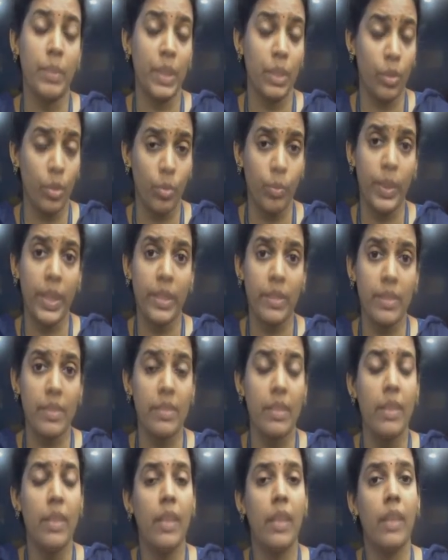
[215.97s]
It
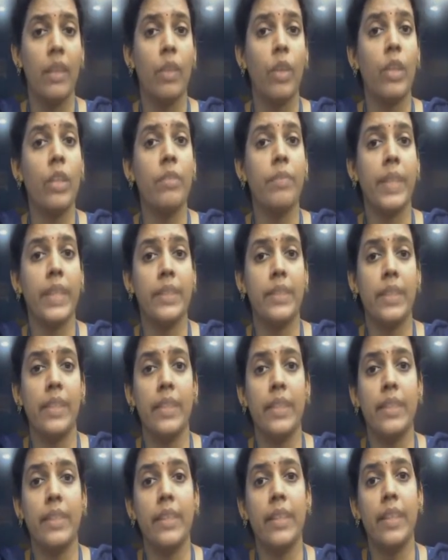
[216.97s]
requires a lot of
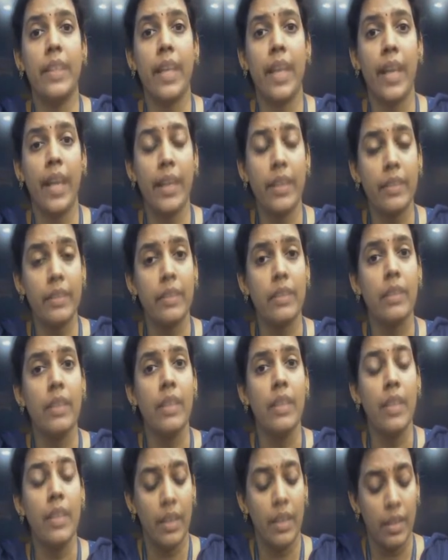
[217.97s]
agility and
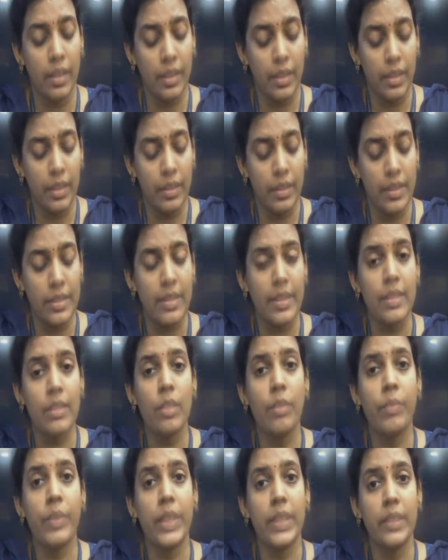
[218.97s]
a sense
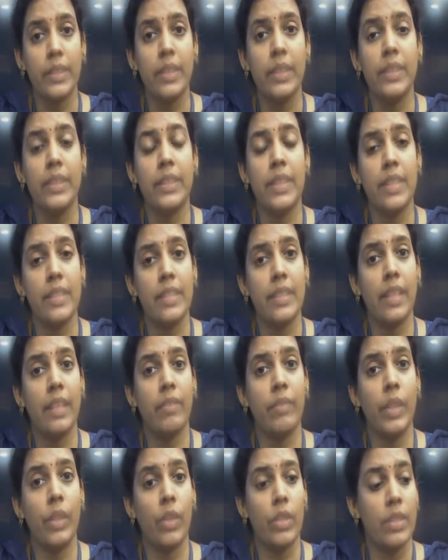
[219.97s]
of urgency
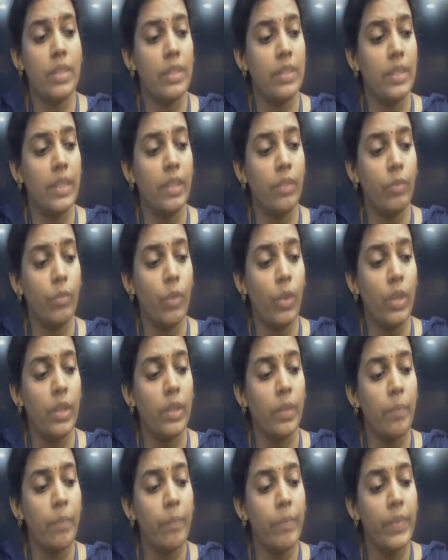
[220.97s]
and velocity involved.